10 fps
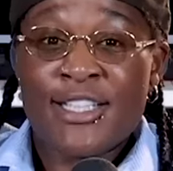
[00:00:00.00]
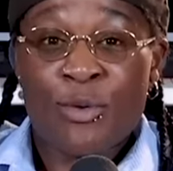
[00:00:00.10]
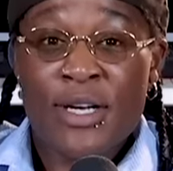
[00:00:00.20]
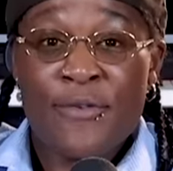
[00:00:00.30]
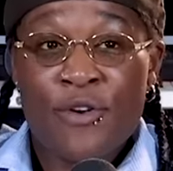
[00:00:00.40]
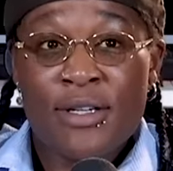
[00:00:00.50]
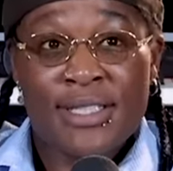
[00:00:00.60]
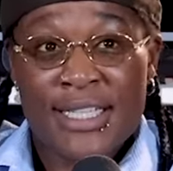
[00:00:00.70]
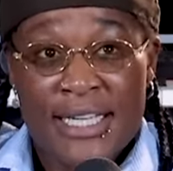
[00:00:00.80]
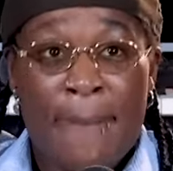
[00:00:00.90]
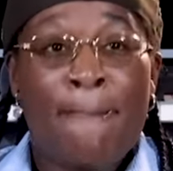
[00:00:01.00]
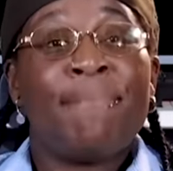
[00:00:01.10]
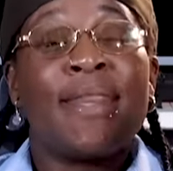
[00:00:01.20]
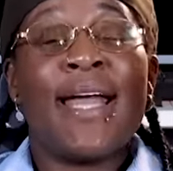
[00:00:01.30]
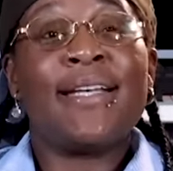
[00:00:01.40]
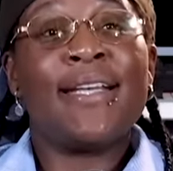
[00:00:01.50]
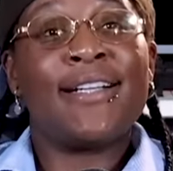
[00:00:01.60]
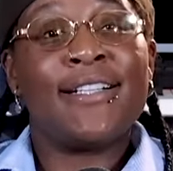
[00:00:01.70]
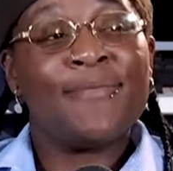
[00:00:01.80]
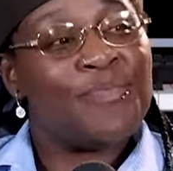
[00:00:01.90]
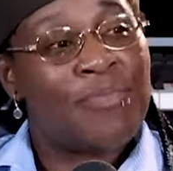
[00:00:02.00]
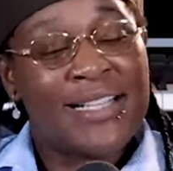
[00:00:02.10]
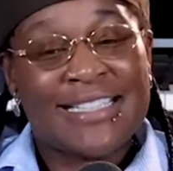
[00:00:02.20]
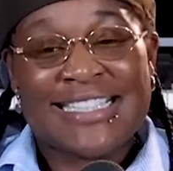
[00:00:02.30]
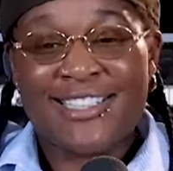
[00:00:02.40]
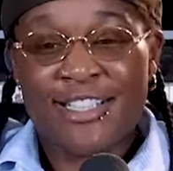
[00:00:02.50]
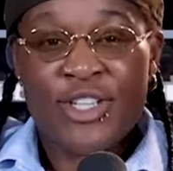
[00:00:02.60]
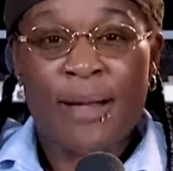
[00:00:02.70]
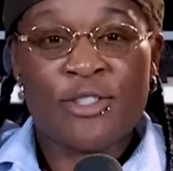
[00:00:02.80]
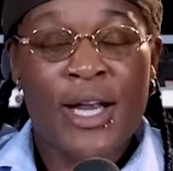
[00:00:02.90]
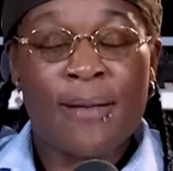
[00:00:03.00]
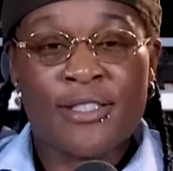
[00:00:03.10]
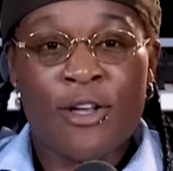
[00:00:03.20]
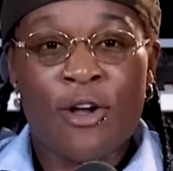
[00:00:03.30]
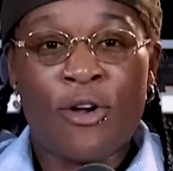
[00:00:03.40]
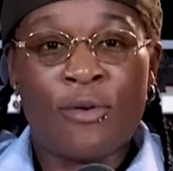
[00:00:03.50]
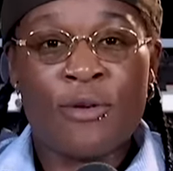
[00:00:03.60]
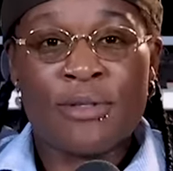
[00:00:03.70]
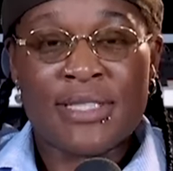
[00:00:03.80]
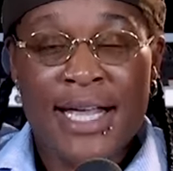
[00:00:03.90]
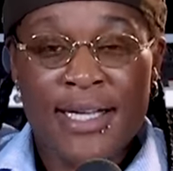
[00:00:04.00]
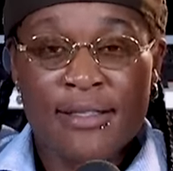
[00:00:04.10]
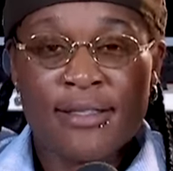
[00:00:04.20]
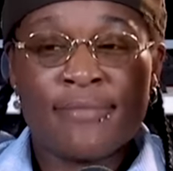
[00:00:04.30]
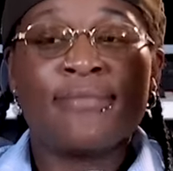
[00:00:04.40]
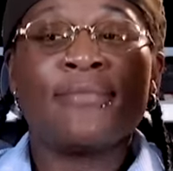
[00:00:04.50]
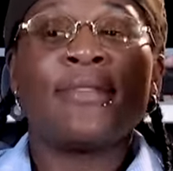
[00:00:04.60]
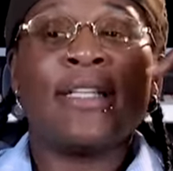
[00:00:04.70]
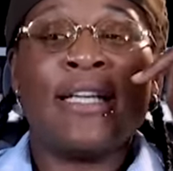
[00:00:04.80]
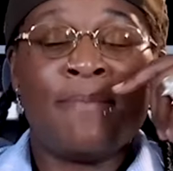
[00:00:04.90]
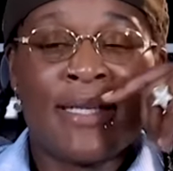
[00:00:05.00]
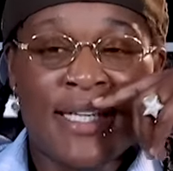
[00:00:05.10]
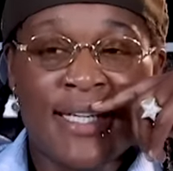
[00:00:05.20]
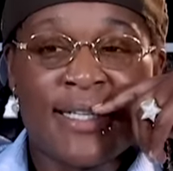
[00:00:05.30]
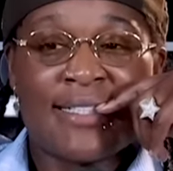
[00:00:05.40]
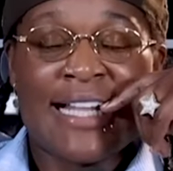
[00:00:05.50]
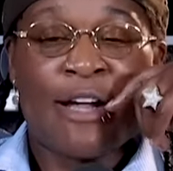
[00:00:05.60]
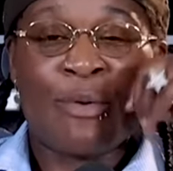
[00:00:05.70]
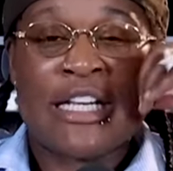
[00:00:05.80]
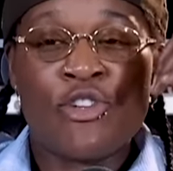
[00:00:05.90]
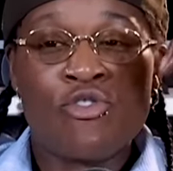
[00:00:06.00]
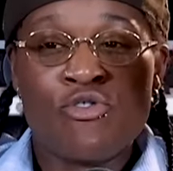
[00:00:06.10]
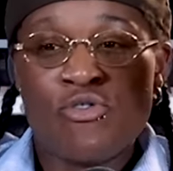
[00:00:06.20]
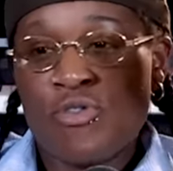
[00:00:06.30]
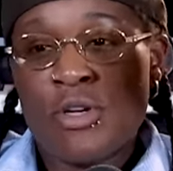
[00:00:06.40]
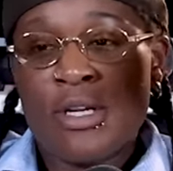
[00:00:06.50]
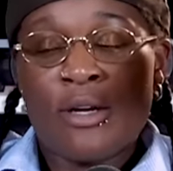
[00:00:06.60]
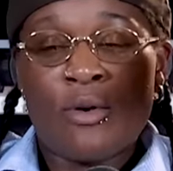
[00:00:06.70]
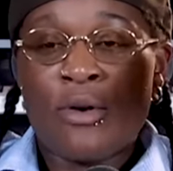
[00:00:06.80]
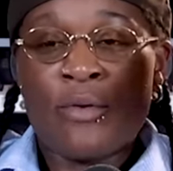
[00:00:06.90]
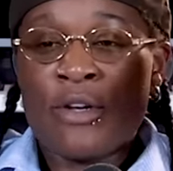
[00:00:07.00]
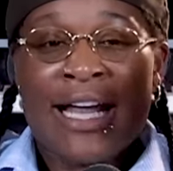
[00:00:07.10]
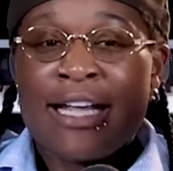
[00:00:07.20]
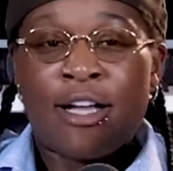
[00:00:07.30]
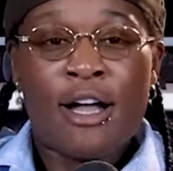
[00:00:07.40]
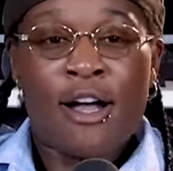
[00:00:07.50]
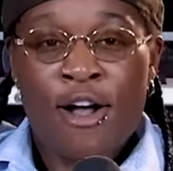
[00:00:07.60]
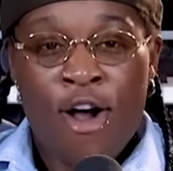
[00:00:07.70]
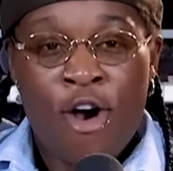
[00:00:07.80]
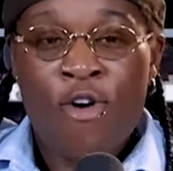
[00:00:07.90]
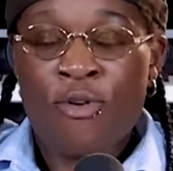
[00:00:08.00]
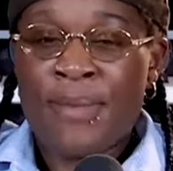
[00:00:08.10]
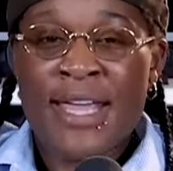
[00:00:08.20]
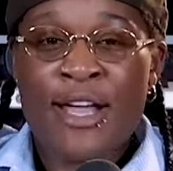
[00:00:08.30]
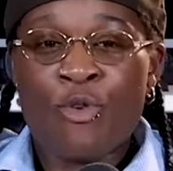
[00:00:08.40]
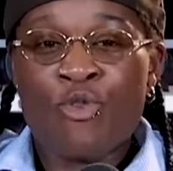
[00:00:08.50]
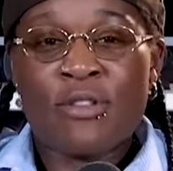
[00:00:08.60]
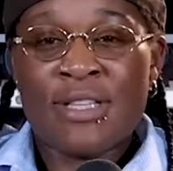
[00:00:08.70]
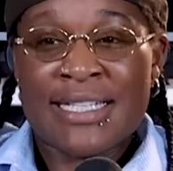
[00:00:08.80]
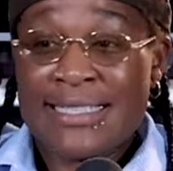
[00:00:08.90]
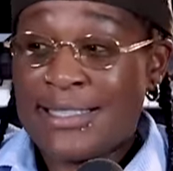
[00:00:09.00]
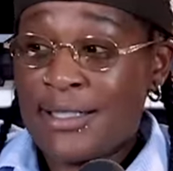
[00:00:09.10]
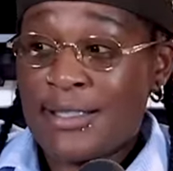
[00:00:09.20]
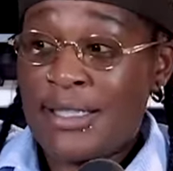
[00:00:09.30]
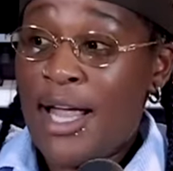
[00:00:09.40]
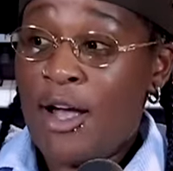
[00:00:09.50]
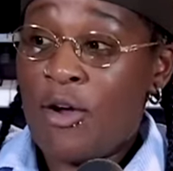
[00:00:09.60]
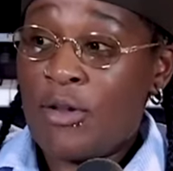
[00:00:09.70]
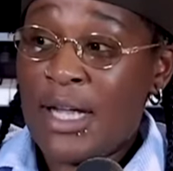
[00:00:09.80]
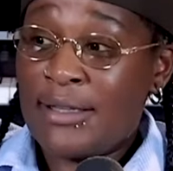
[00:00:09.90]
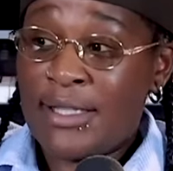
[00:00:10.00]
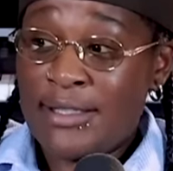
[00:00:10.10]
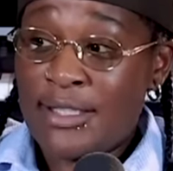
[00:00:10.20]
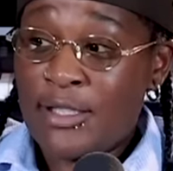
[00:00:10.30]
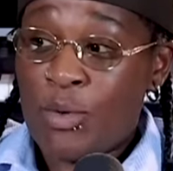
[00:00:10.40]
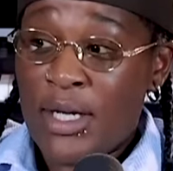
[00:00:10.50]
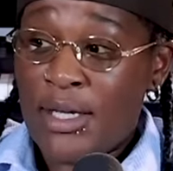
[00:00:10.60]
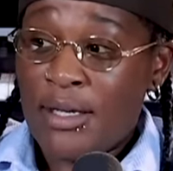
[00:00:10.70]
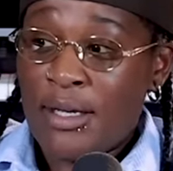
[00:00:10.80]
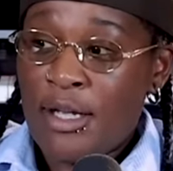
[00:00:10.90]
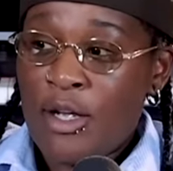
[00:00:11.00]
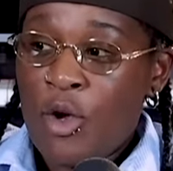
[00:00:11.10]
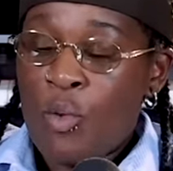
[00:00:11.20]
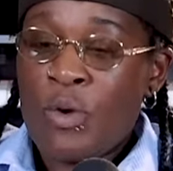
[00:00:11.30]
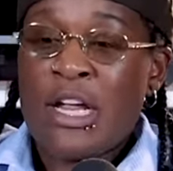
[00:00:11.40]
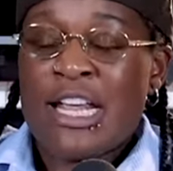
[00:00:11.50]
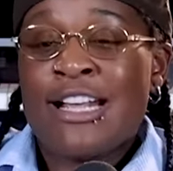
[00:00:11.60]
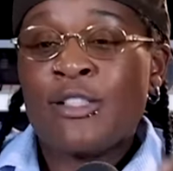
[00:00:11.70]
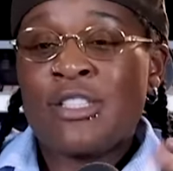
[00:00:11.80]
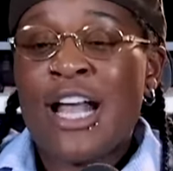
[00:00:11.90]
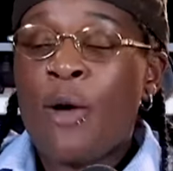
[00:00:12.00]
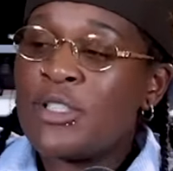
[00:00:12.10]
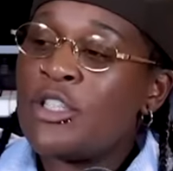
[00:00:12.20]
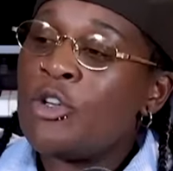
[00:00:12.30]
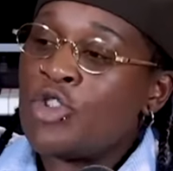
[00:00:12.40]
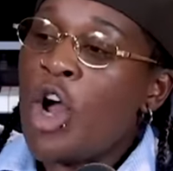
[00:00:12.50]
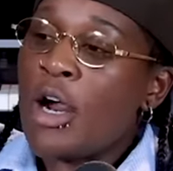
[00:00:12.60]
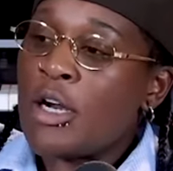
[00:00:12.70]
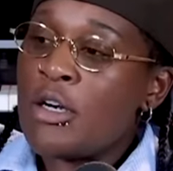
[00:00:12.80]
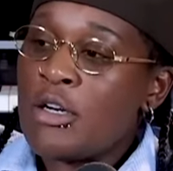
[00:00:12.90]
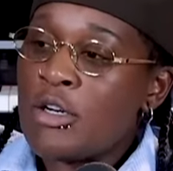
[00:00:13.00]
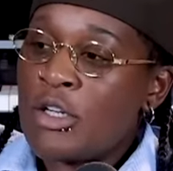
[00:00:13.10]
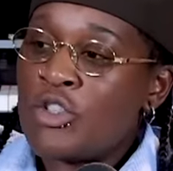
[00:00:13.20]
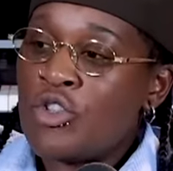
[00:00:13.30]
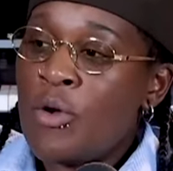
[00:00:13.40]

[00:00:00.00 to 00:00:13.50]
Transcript: then 2014, that nigga Bryson Tiller dropped Trap Soul and we was like, it begins. Like we knew, like, oh man, this is the sound. Like this is what we, his sound was a little darker because,